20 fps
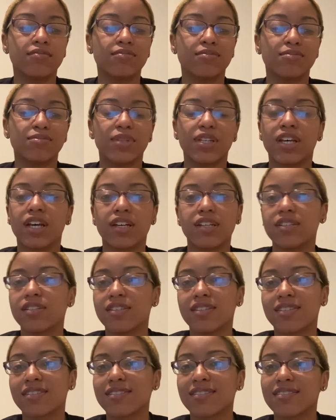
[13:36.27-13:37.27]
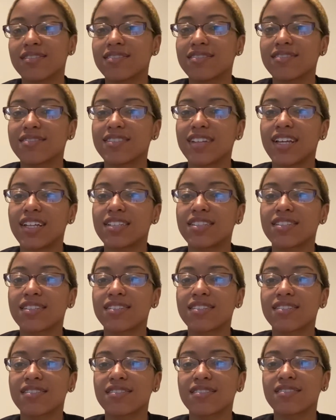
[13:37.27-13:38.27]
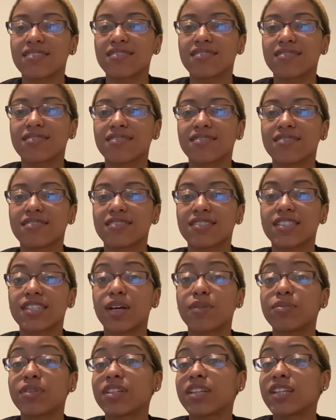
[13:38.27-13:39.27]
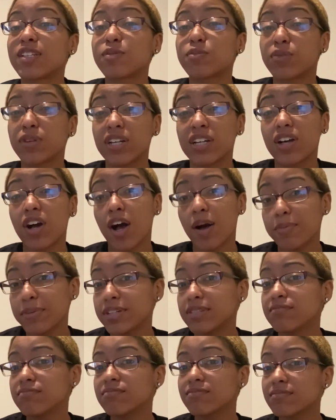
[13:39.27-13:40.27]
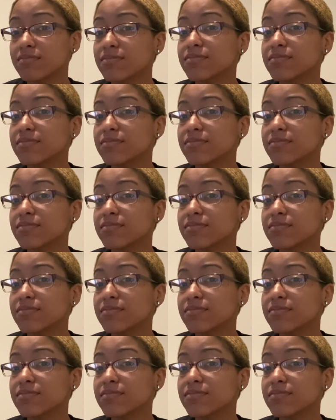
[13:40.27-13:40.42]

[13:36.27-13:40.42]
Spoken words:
Because that's something that's pretty common,